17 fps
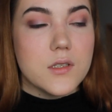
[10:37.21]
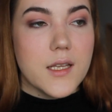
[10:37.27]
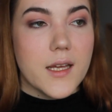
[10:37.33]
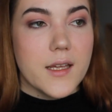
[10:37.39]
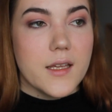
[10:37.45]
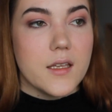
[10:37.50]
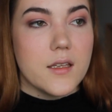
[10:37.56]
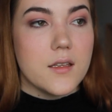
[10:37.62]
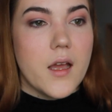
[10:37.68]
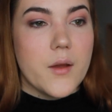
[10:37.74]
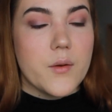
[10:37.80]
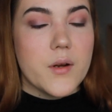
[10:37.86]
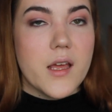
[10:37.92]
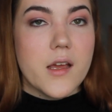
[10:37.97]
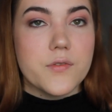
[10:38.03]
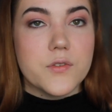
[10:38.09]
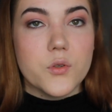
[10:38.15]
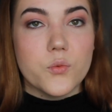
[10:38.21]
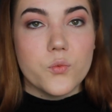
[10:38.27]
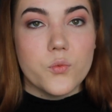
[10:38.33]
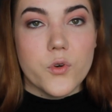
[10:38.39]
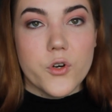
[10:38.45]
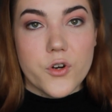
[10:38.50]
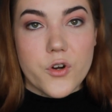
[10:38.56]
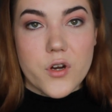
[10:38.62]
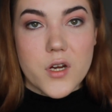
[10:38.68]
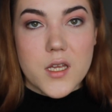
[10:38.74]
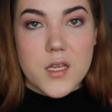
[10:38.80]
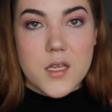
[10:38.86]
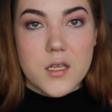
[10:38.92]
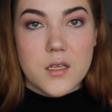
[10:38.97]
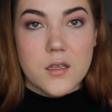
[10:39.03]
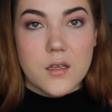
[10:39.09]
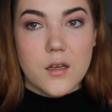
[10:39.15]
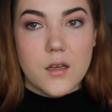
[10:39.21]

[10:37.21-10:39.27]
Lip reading: like I would have to worry